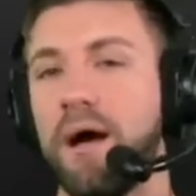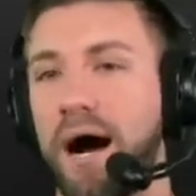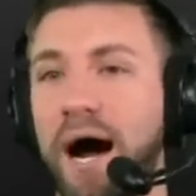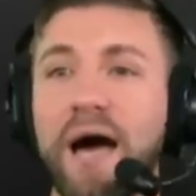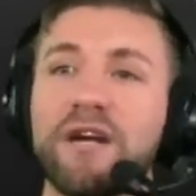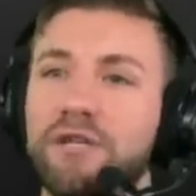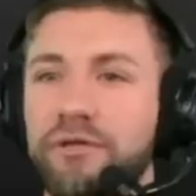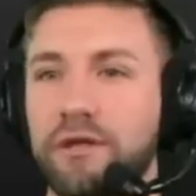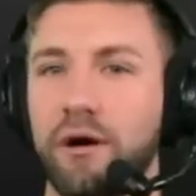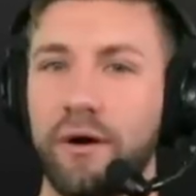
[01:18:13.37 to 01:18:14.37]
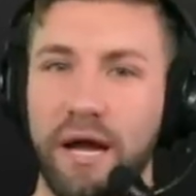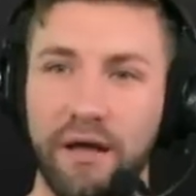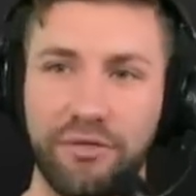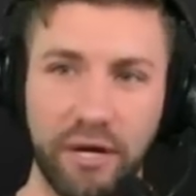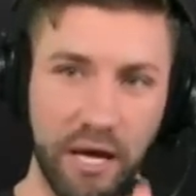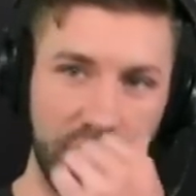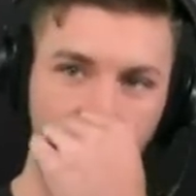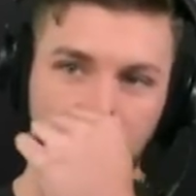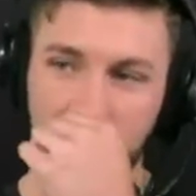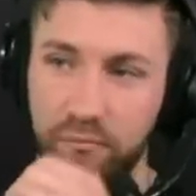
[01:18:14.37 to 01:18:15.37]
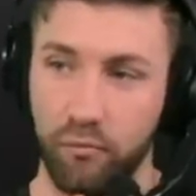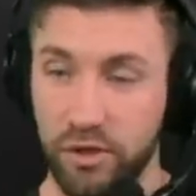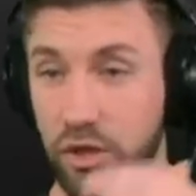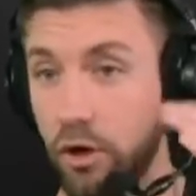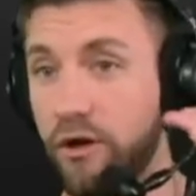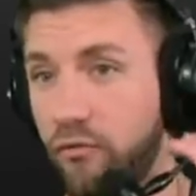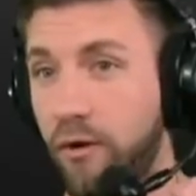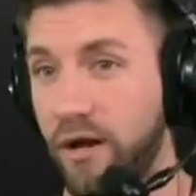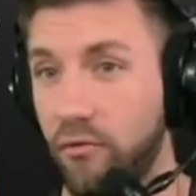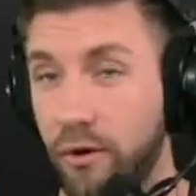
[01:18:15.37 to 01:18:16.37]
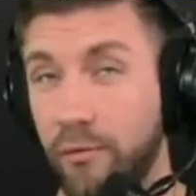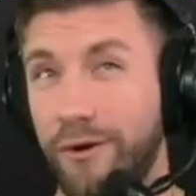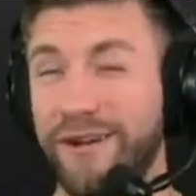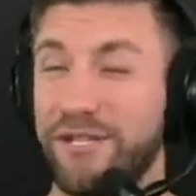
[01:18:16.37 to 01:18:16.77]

I actually think, though, Anthony Averett was good in 2021,